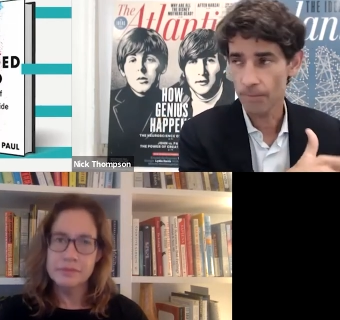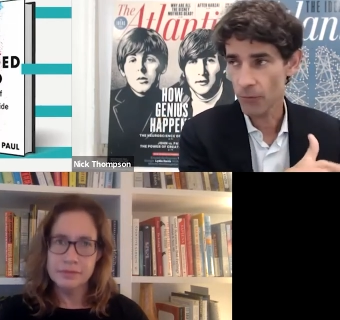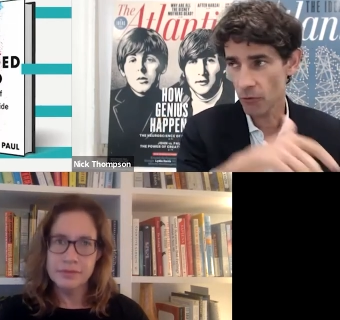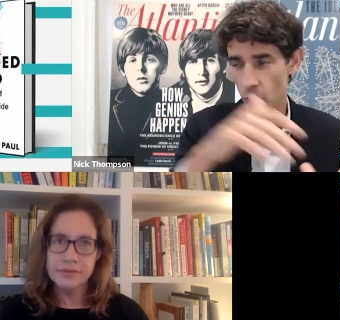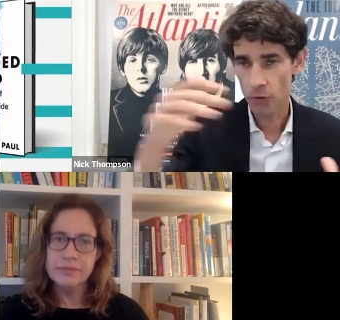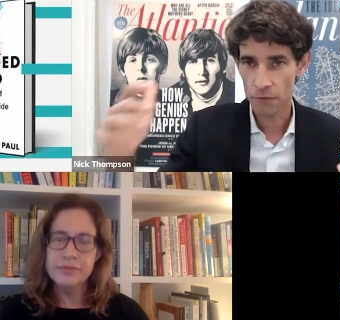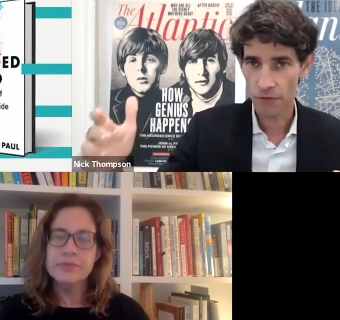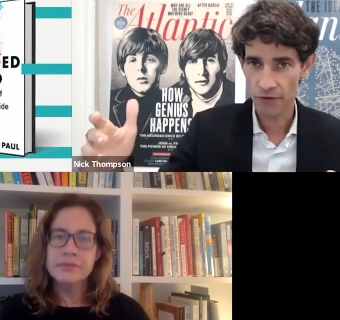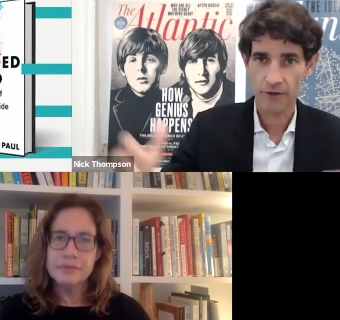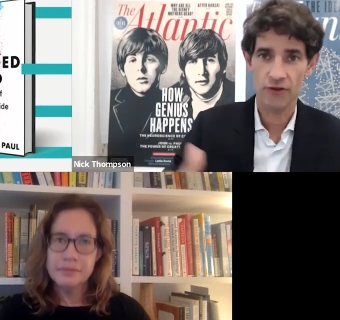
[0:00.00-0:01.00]
Speaker 1: You have a wonderful
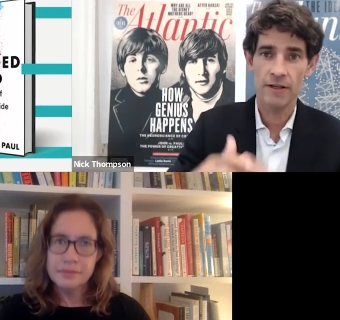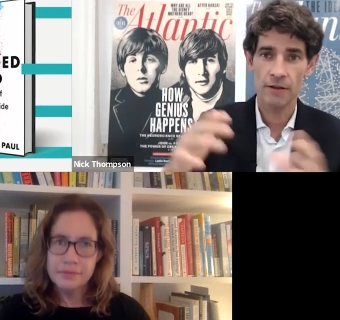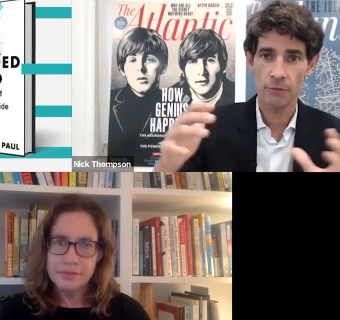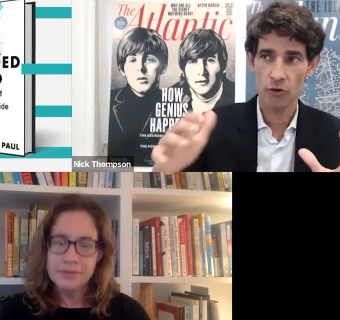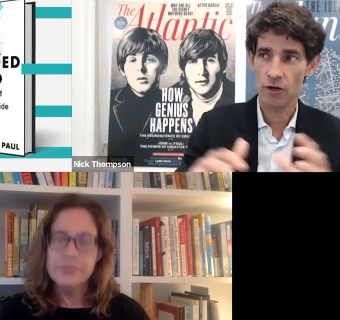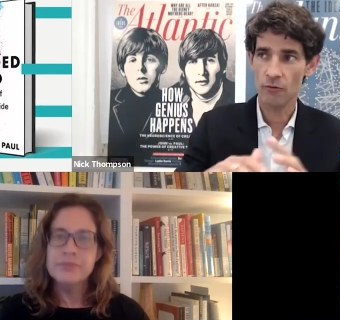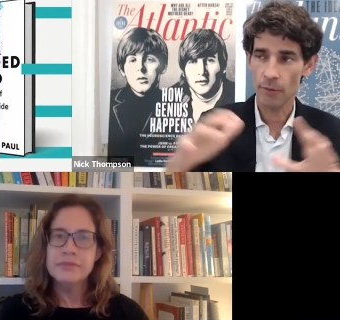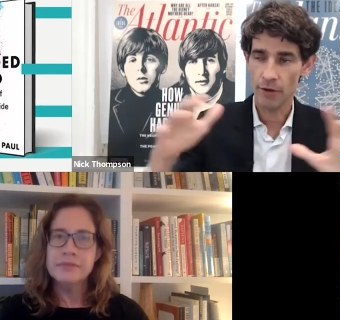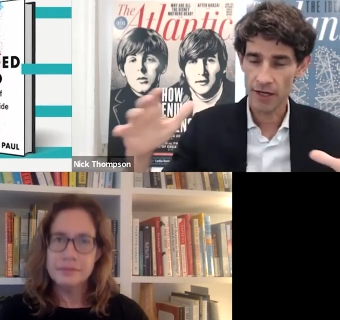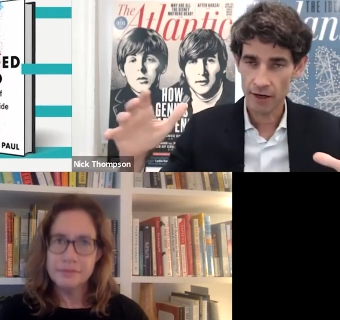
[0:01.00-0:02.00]
section in the book on
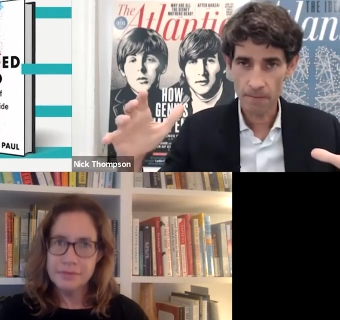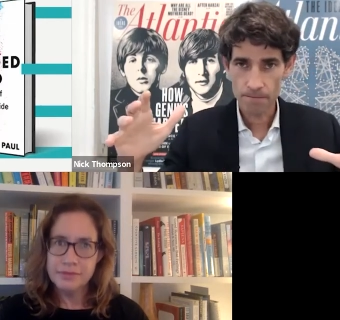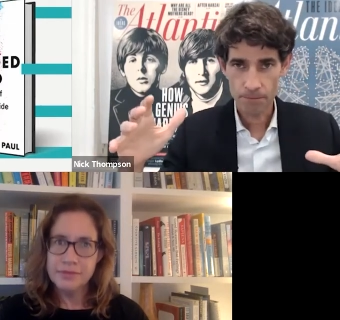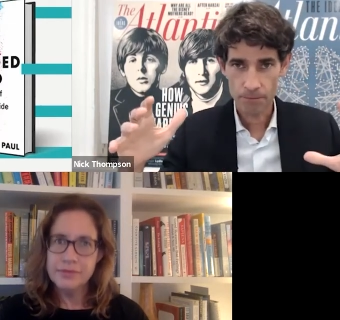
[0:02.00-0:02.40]
Robert Caro